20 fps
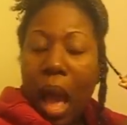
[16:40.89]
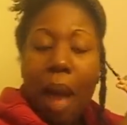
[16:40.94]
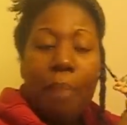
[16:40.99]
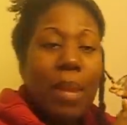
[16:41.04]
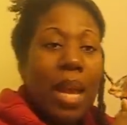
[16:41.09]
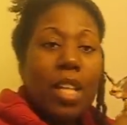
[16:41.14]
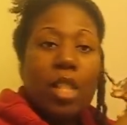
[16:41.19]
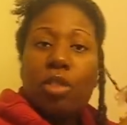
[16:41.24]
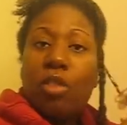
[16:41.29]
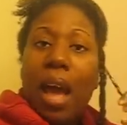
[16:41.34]
I'm
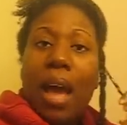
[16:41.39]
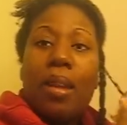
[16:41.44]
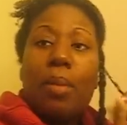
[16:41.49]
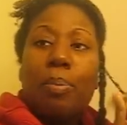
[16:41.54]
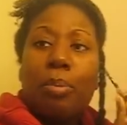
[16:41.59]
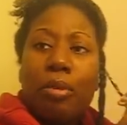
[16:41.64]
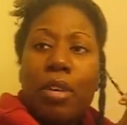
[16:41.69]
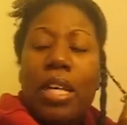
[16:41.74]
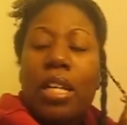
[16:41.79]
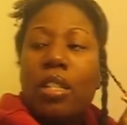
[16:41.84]
not trying
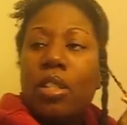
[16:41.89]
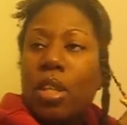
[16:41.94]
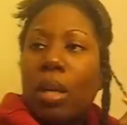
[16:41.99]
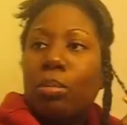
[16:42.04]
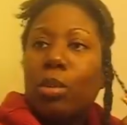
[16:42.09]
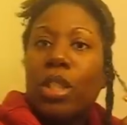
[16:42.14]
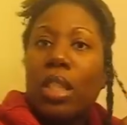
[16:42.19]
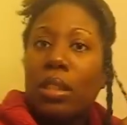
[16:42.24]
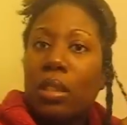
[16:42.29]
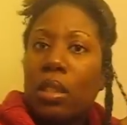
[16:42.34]
to preach.
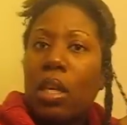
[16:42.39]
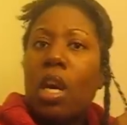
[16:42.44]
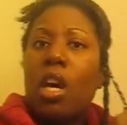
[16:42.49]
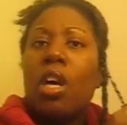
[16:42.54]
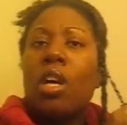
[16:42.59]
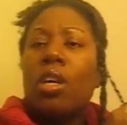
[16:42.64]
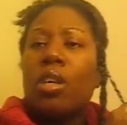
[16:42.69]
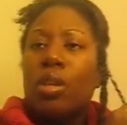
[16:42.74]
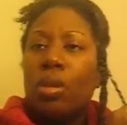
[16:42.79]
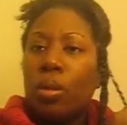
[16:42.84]
I'm
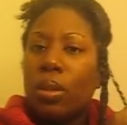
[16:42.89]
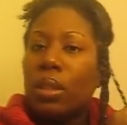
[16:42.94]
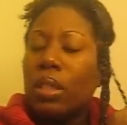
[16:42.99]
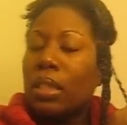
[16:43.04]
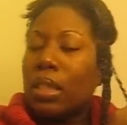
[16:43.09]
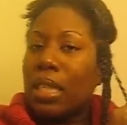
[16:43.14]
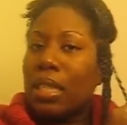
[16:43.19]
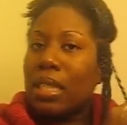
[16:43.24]
just using